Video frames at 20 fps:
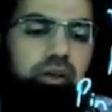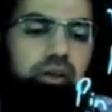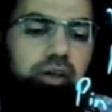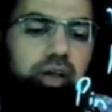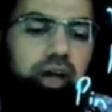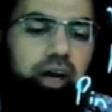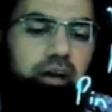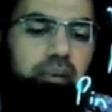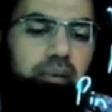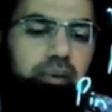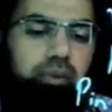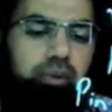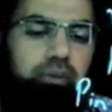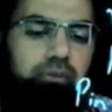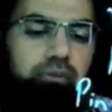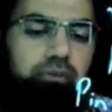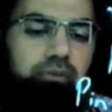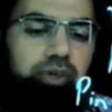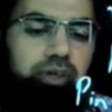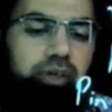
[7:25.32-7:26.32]
that means
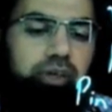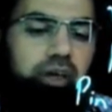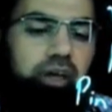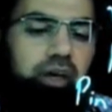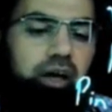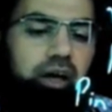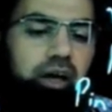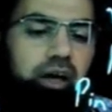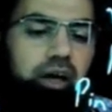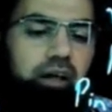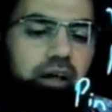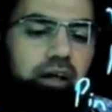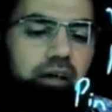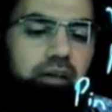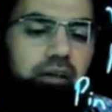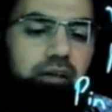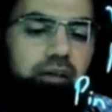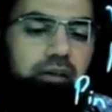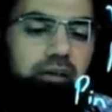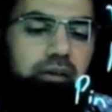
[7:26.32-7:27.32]
Vi,
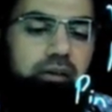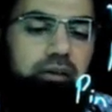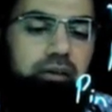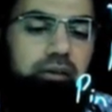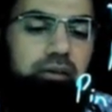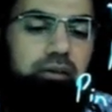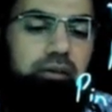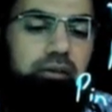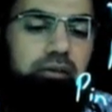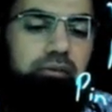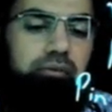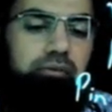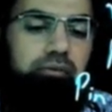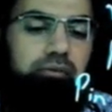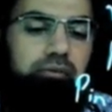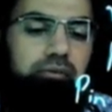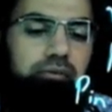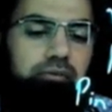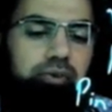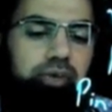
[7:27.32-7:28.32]

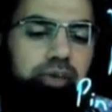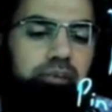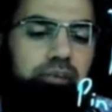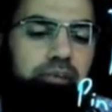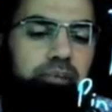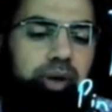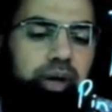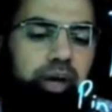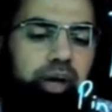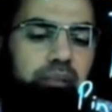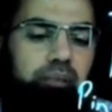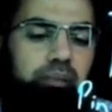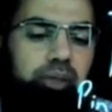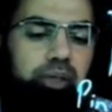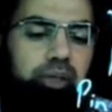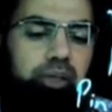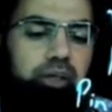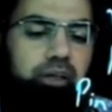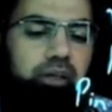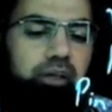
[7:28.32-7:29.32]
V
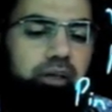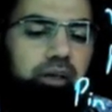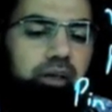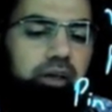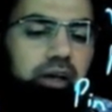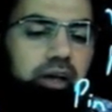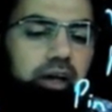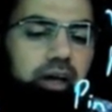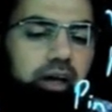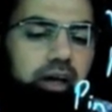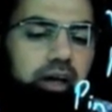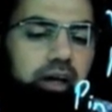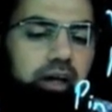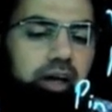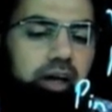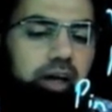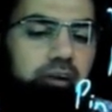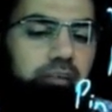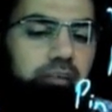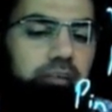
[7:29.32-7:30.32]
primary and
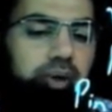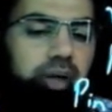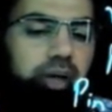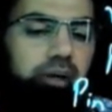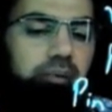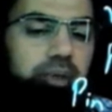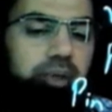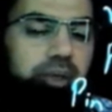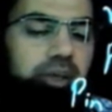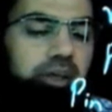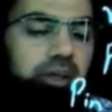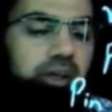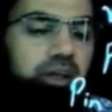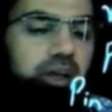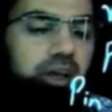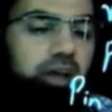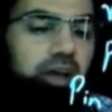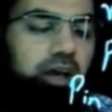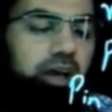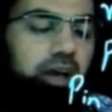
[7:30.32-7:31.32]
I primary
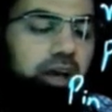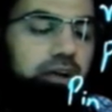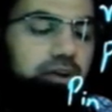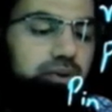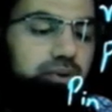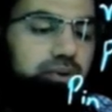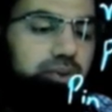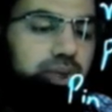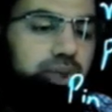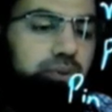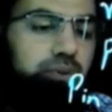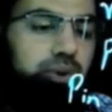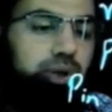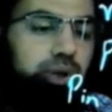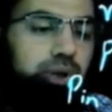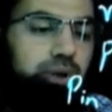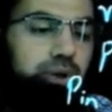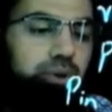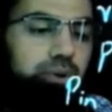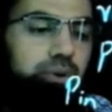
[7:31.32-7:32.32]
has to be
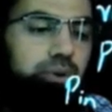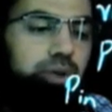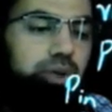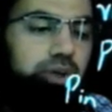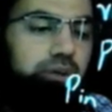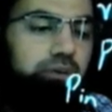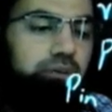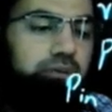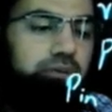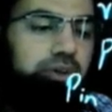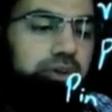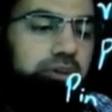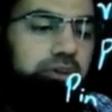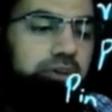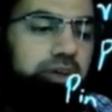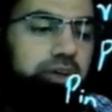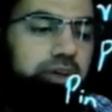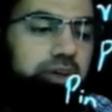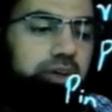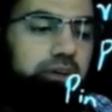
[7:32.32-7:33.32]
equal to V
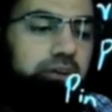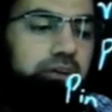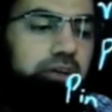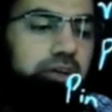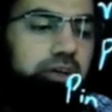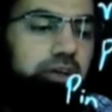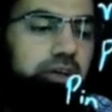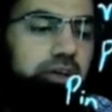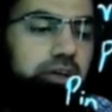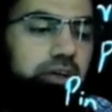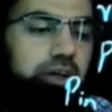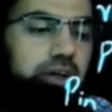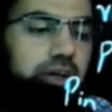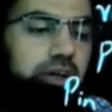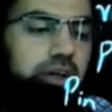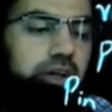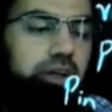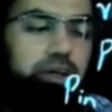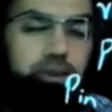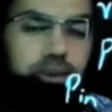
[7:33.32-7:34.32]
secondary
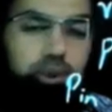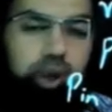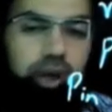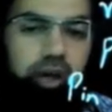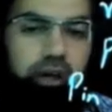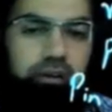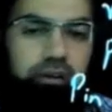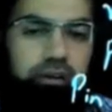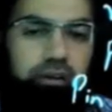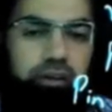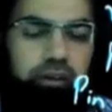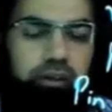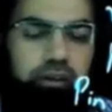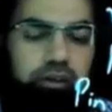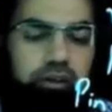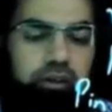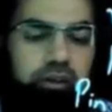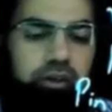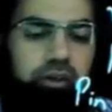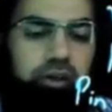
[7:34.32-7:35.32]
into I
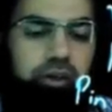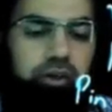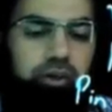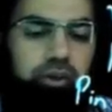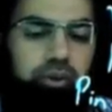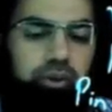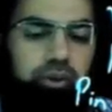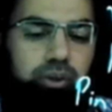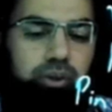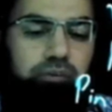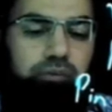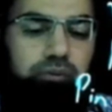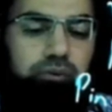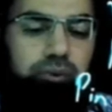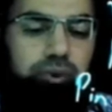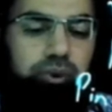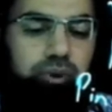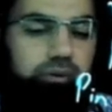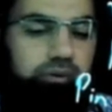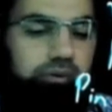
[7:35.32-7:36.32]
secondary. So
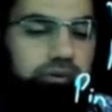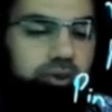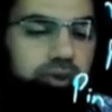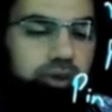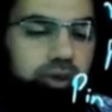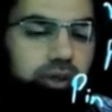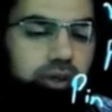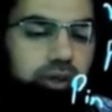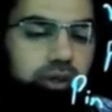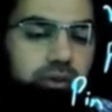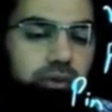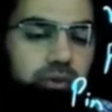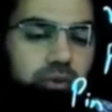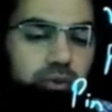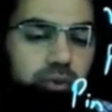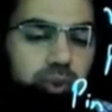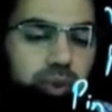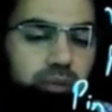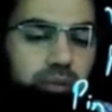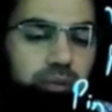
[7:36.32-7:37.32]
therefore if
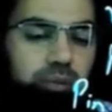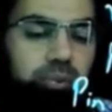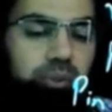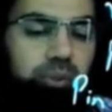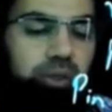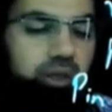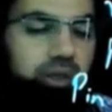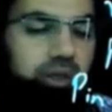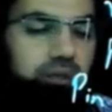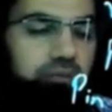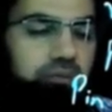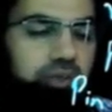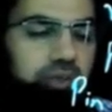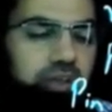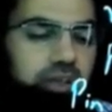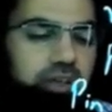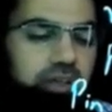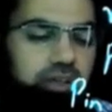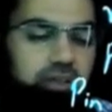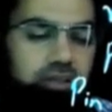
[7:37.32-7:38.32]
Vp
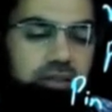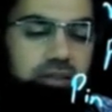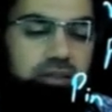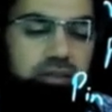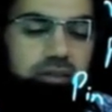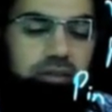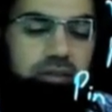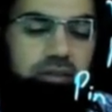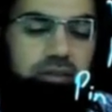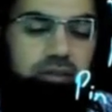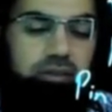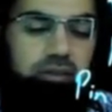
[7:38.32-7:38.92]
Ps is